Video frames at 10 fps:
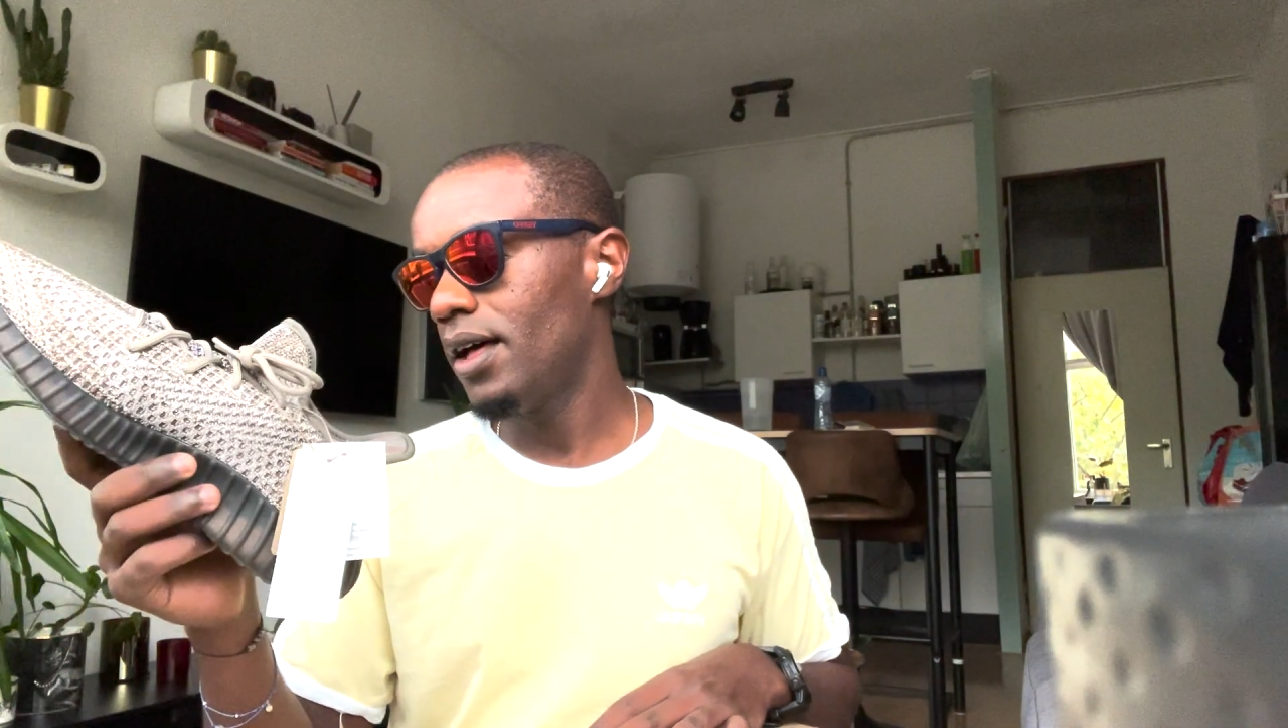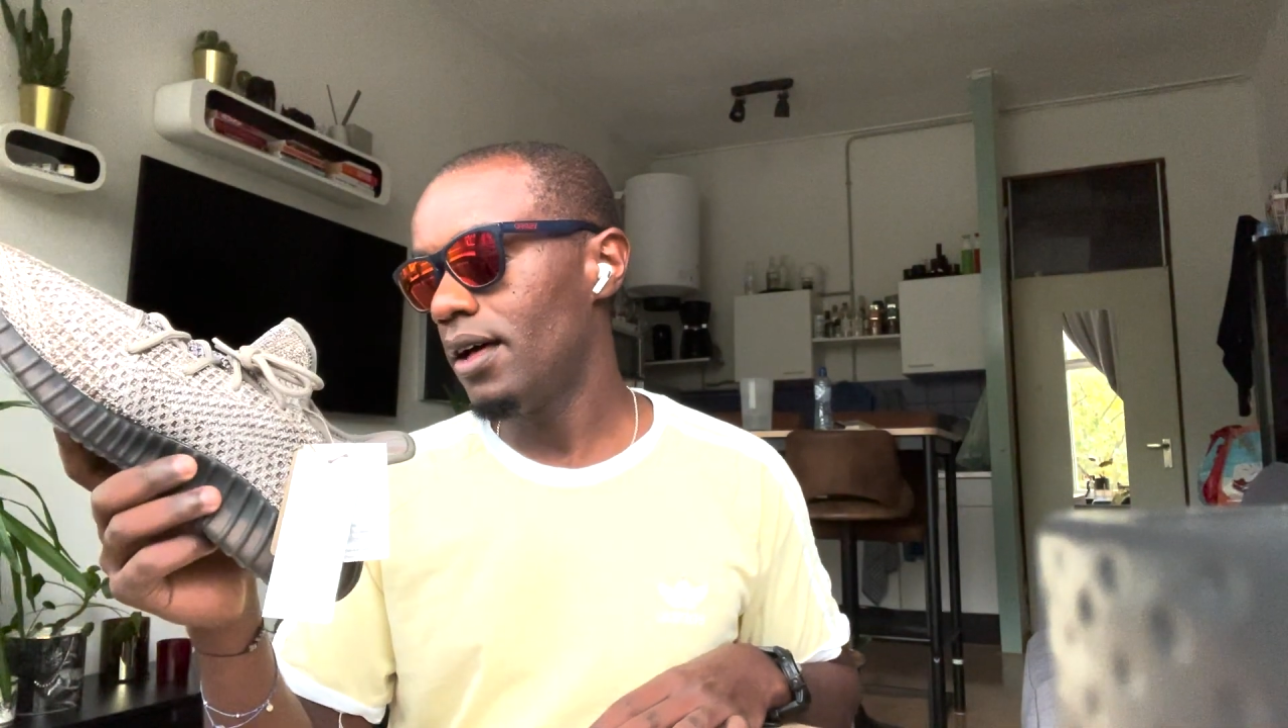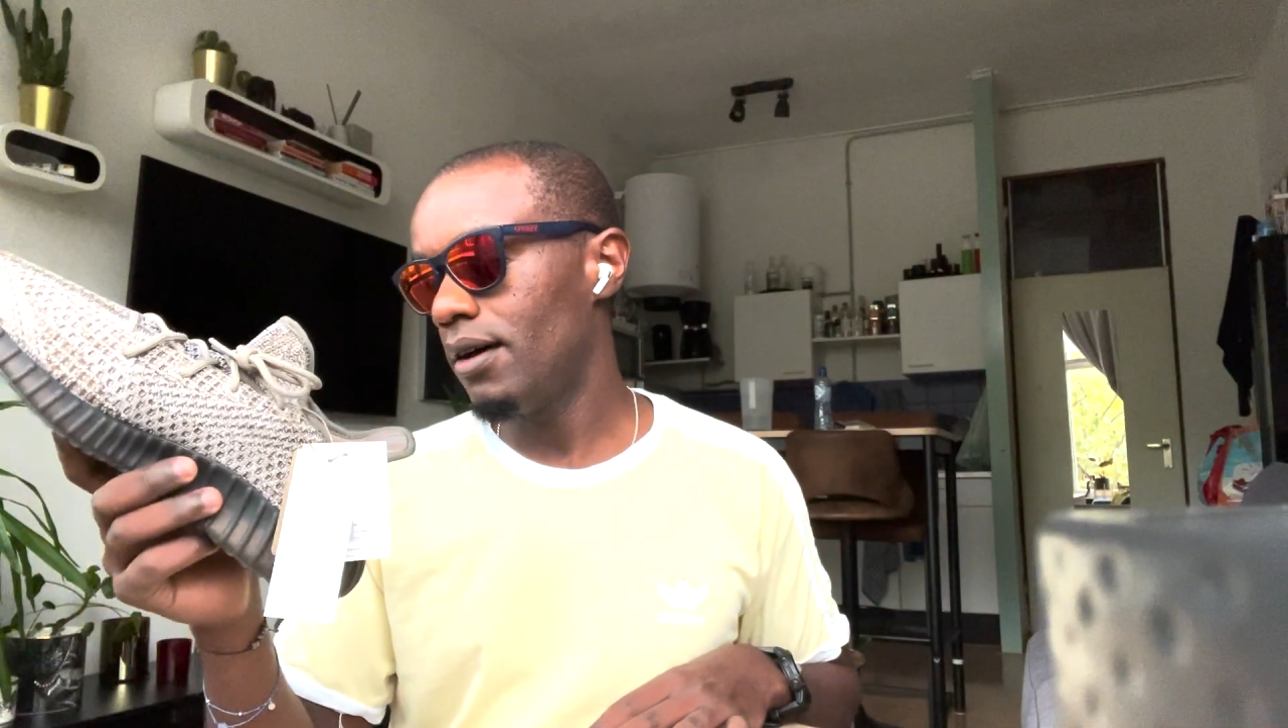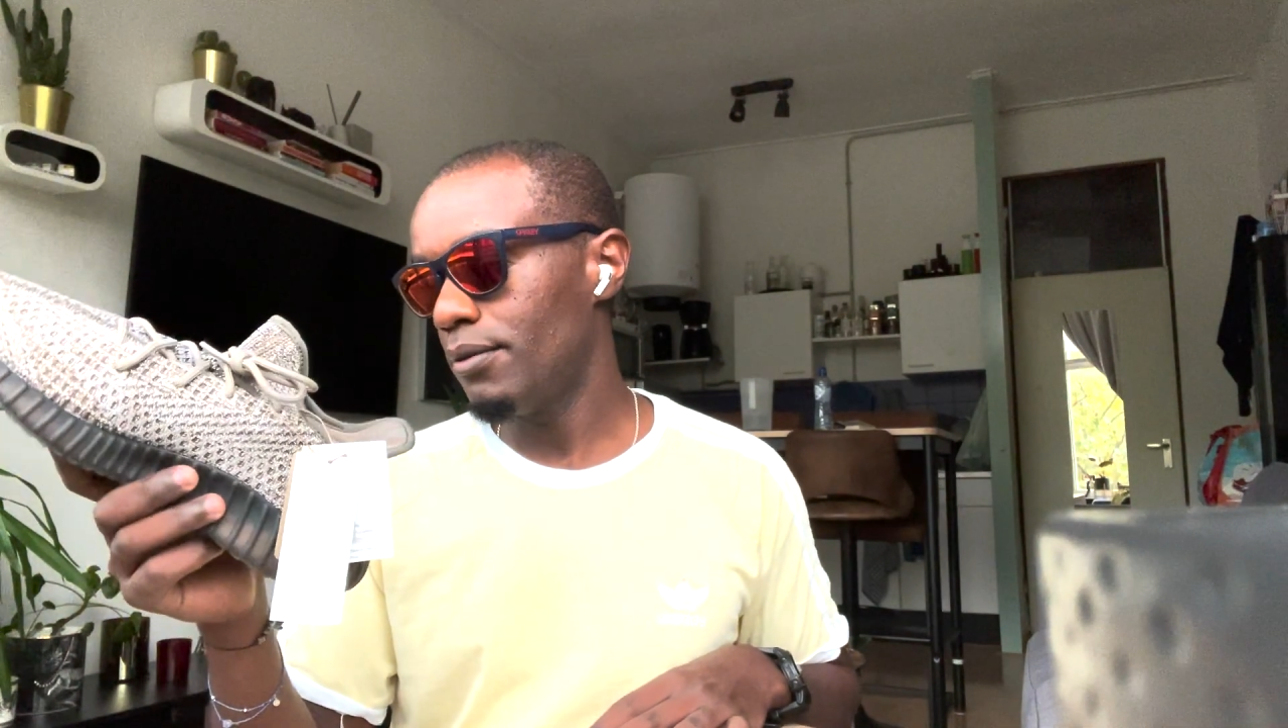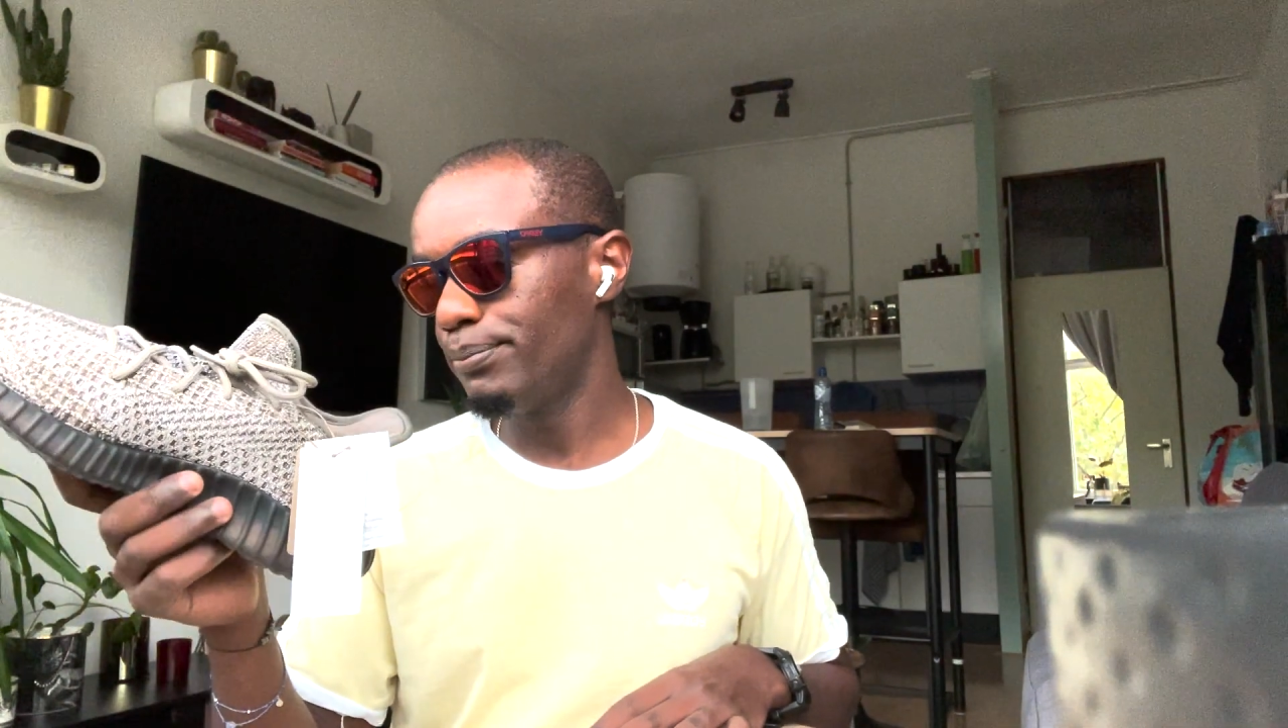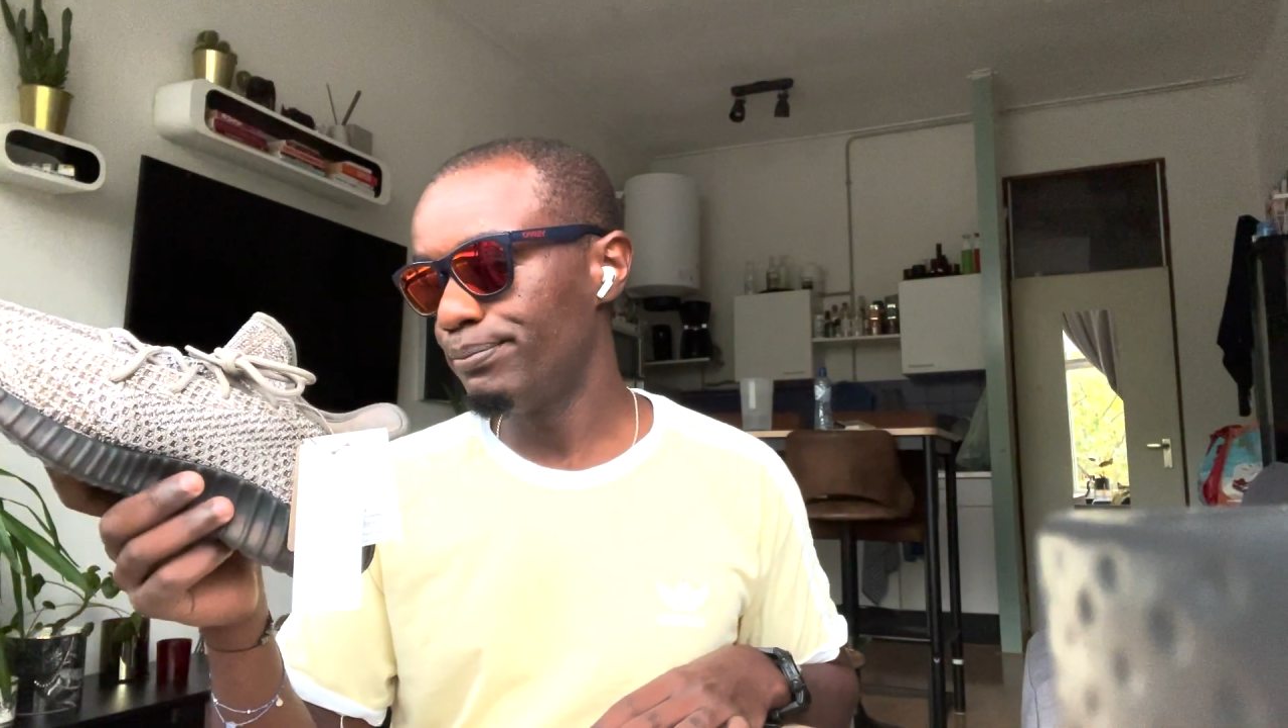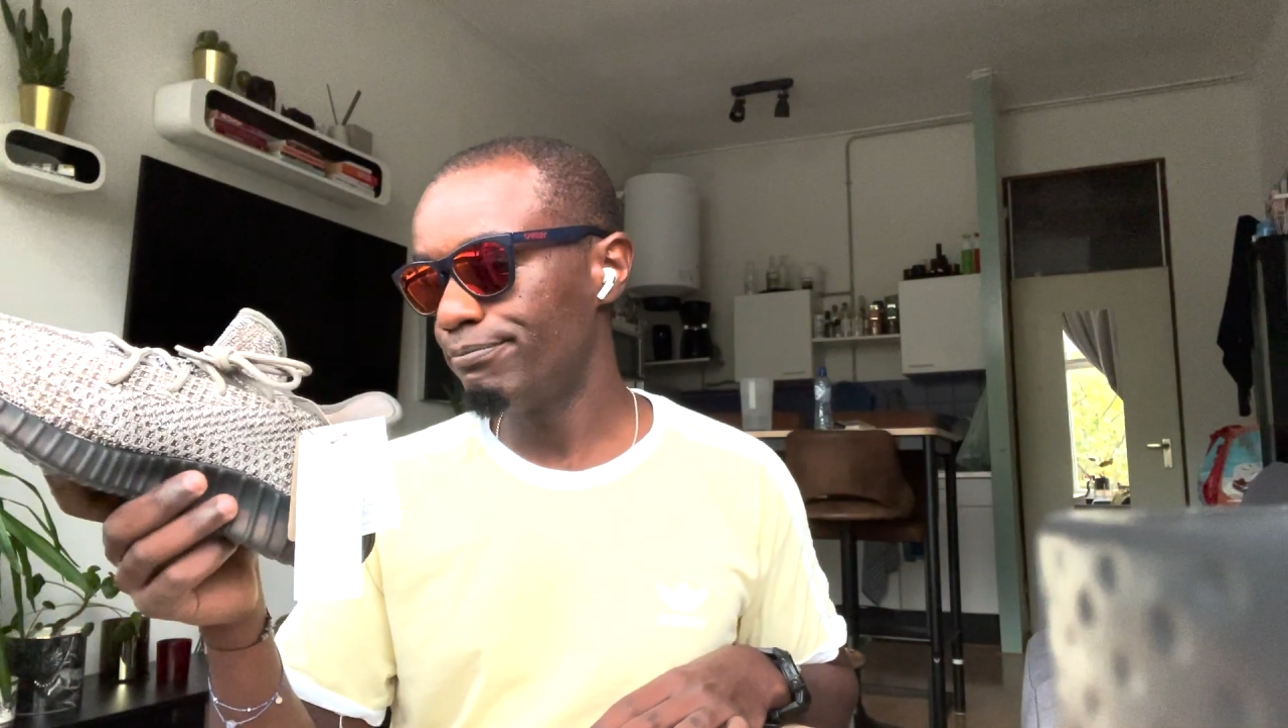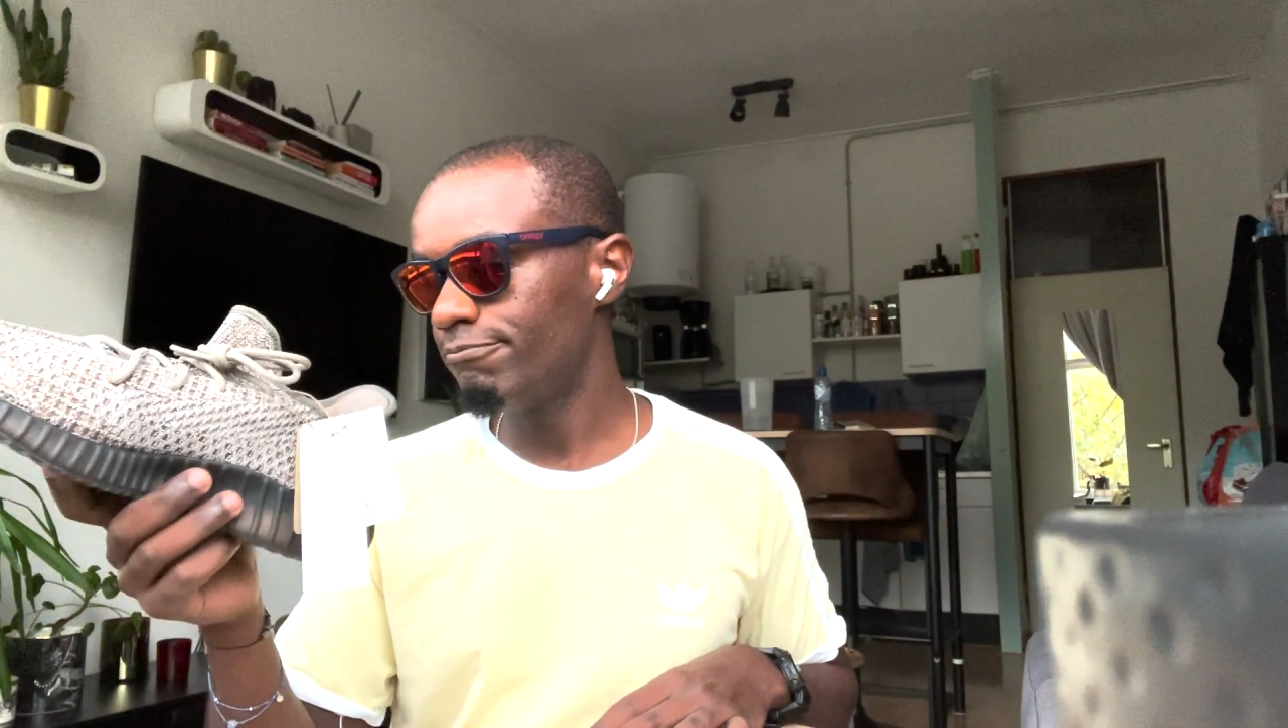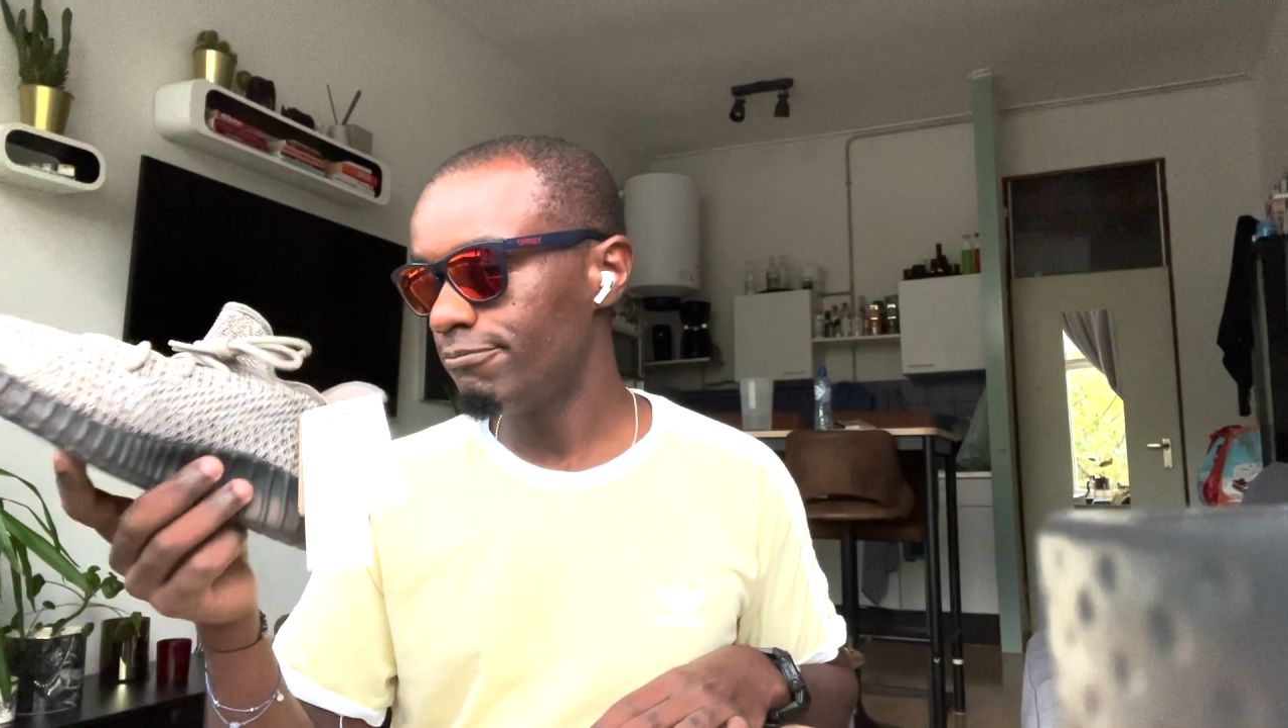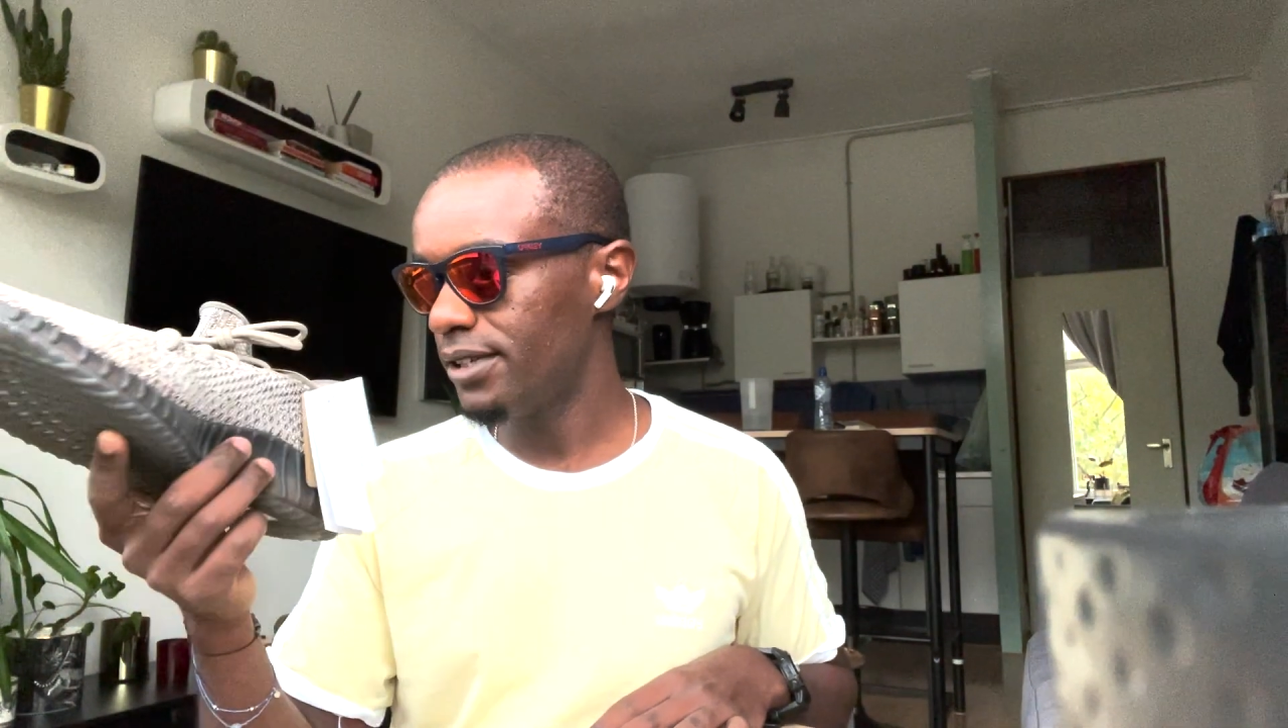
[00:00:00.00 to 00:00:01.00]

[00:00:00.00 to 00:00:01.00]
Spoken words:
I don't